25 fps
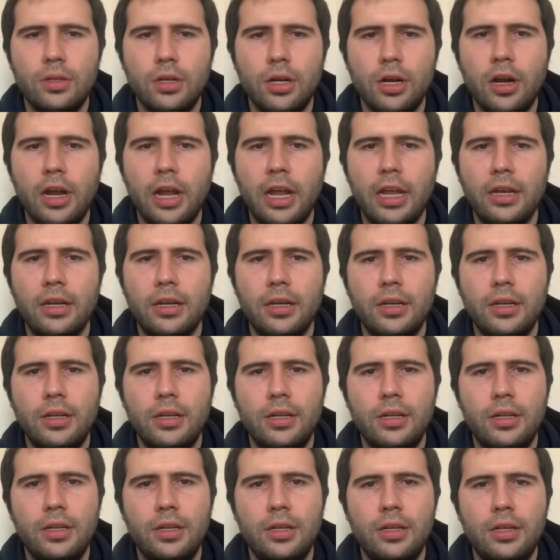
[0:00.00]
All right.
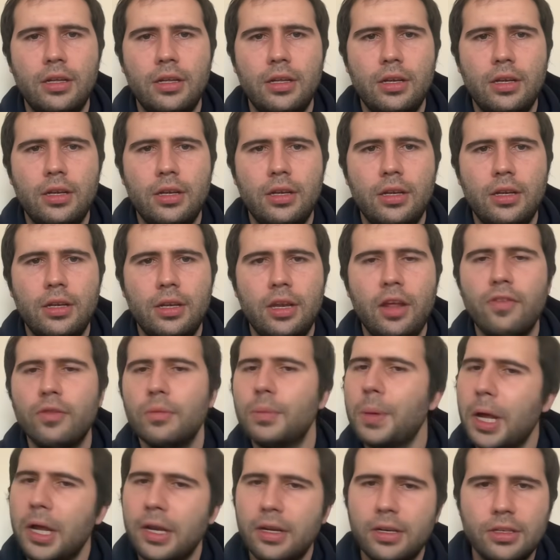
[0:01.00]
Never
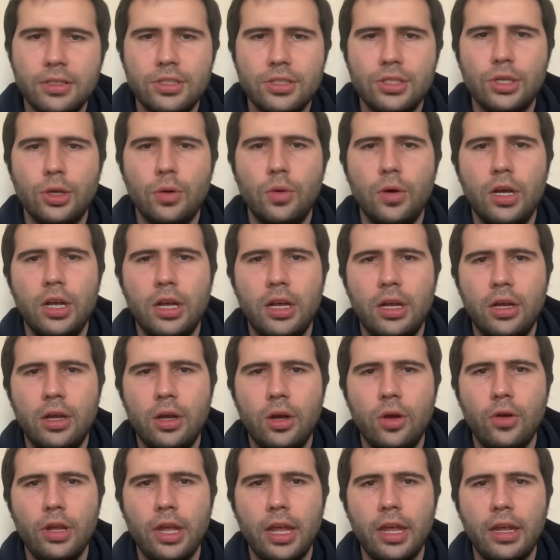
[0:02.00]
mind. So,
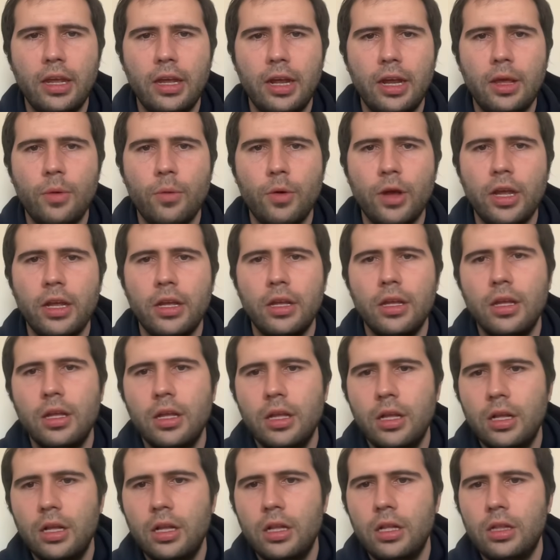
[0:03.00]
okay, anyway.
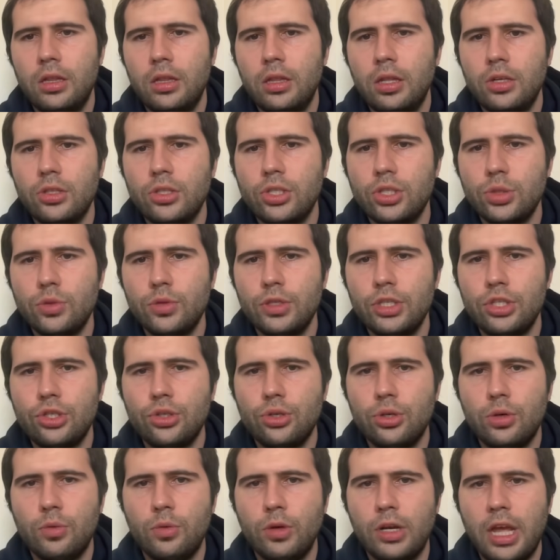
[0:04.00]
Long story
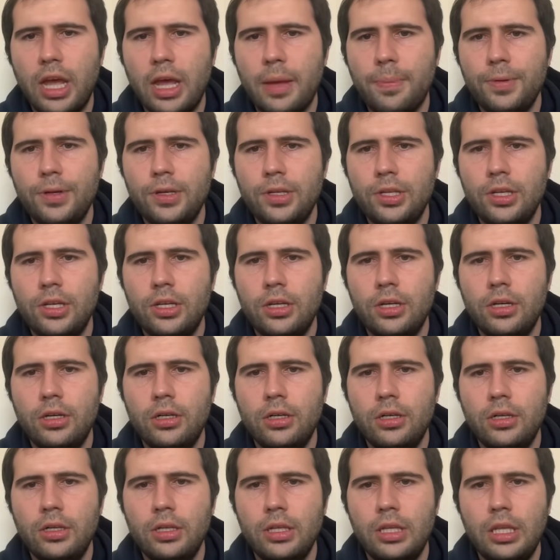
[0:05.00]
short, what happened
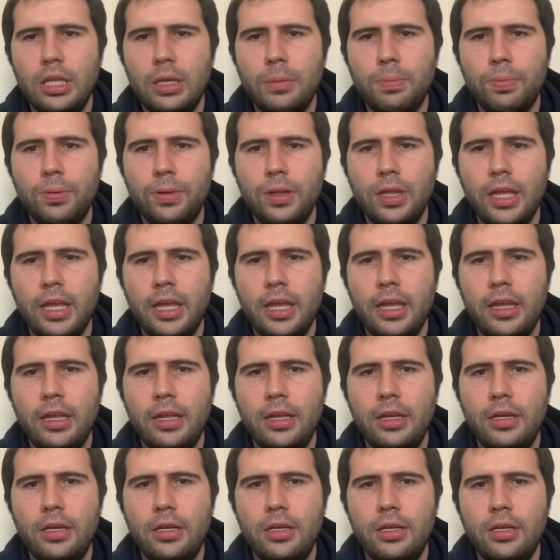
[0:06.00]
here, he
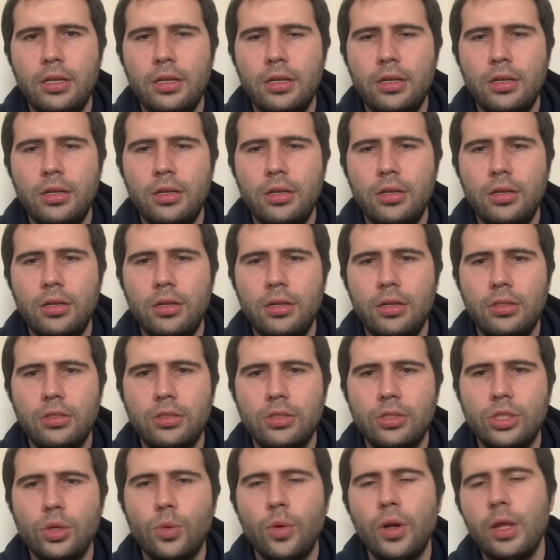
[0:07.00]
played...
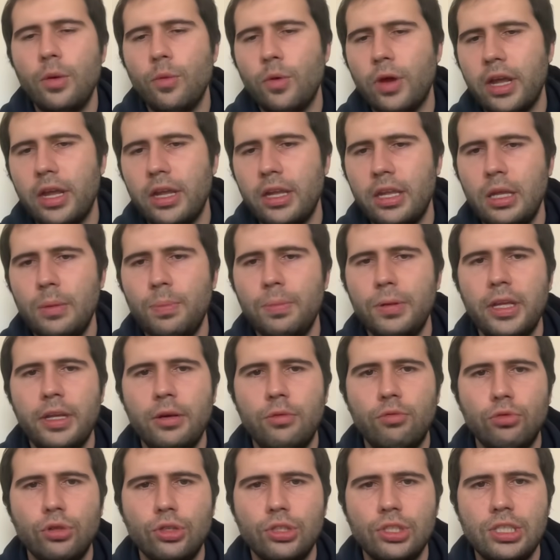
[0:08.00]
So anyway, he
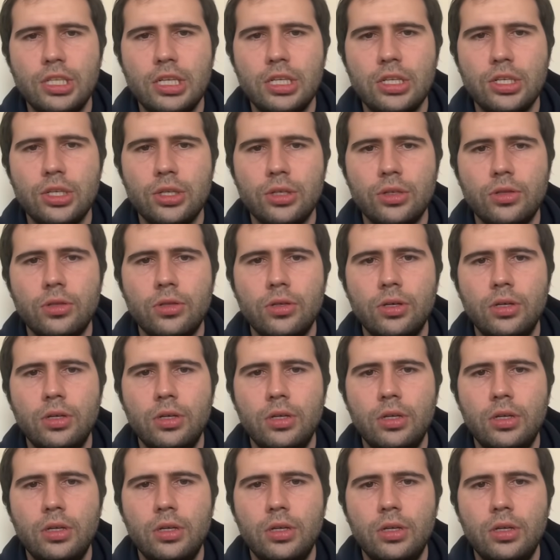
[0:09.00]
played rook c2.